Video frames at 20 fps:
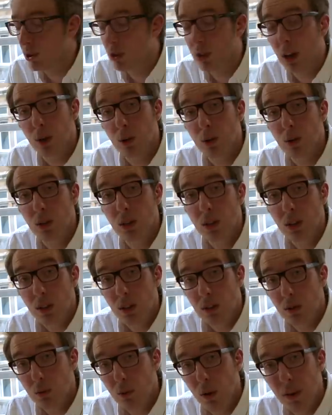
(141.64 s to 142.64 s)
So
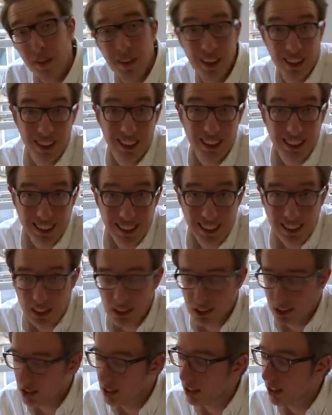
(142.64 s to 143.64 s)
one thing that this
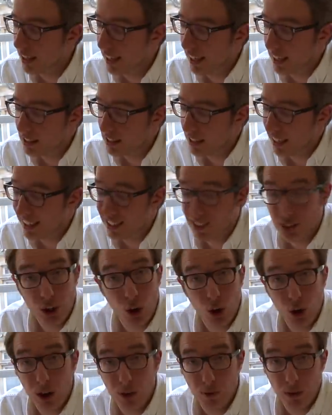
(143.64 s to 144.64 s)
isn't is it's
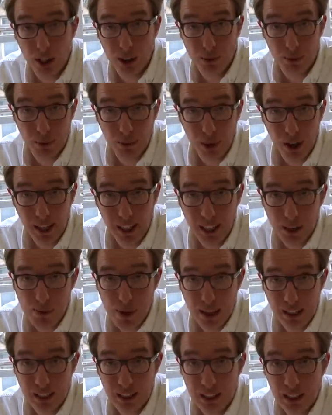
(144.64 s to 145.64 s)
not a Raspberry Pi
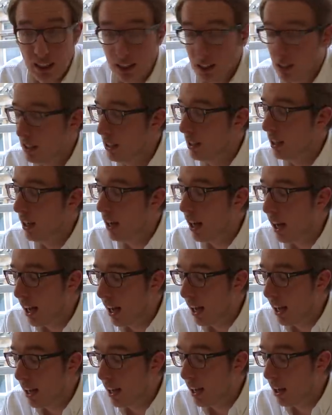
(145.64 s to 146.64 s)
competitor.
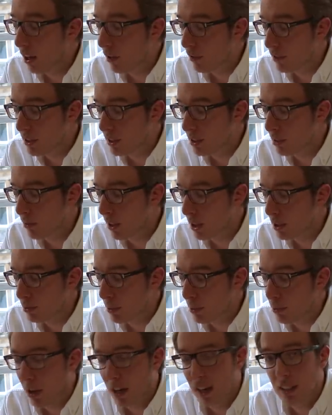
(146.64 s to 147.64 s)
Uh, obviously the
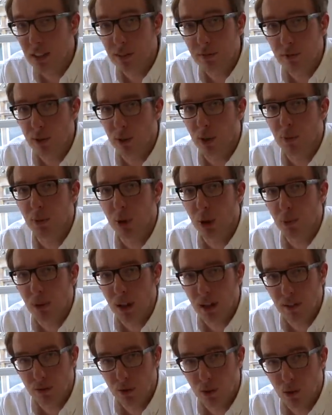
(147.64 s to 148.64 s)
Raspberry Pi is a full compute
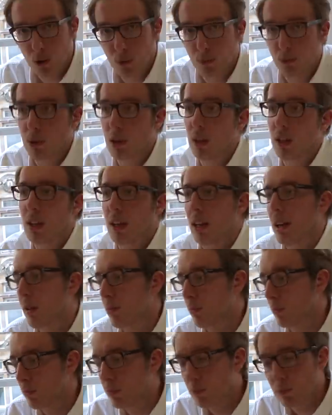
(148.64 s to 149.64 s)
platform,
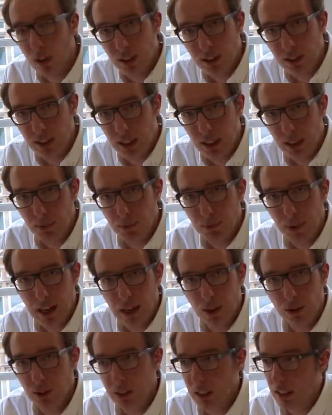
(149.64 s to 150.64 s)
runs a
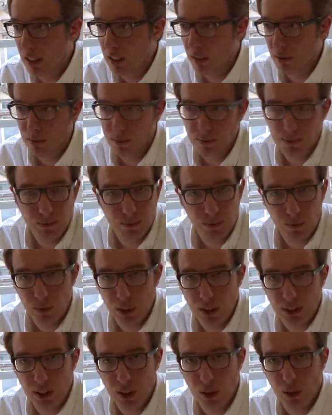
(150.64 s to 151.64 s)
browser,
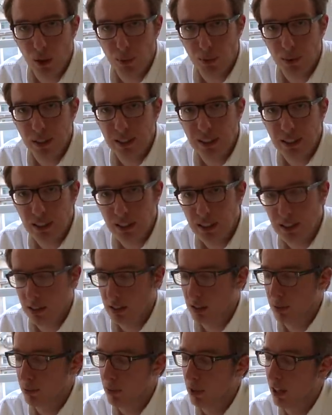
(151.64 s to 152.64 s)
runs a whole operating
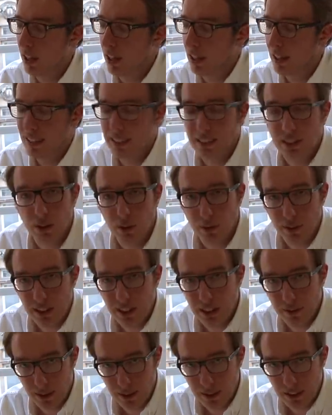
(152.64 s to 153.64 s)
system. This is
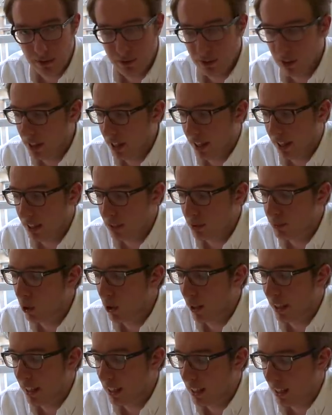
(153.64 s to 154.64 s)
obviously a very different thing. It's
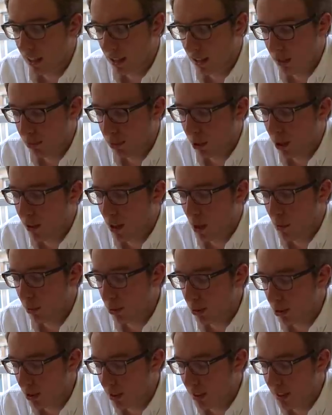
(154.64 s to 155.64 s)
more like a little
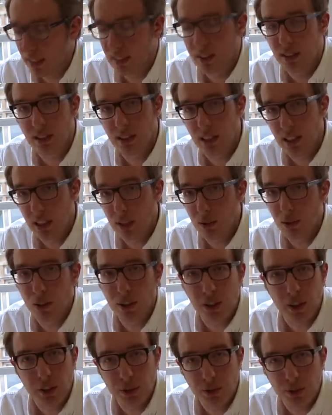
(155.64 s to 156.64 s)
programmable sensor.
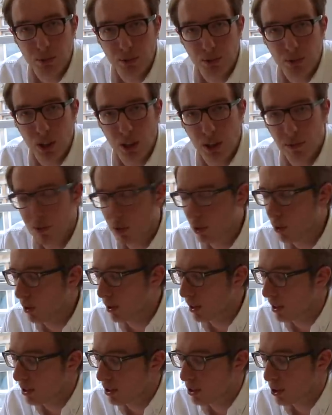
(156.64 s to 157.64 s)
It could do some kind of cool
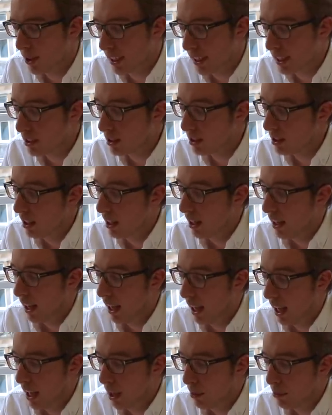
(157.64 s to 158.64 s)
little tricks,
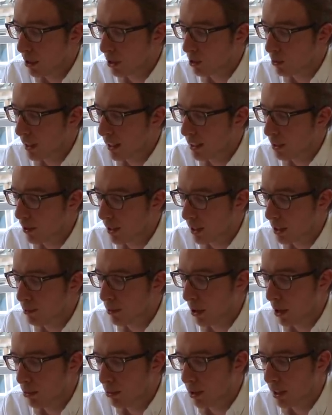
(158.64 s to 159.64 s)
uh, but it's really to
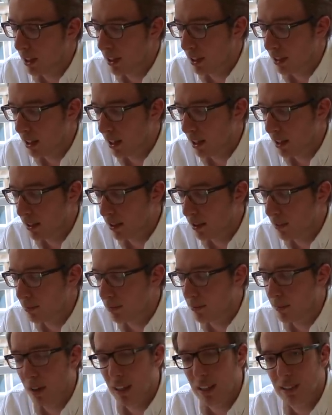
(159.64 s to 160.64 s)
experiment and, and
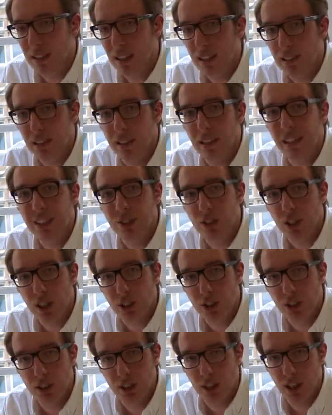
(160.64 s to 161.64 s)
as, as an
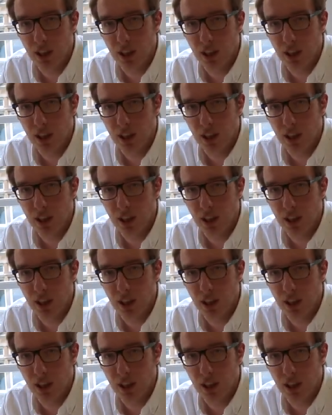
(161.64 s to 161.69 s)
introduction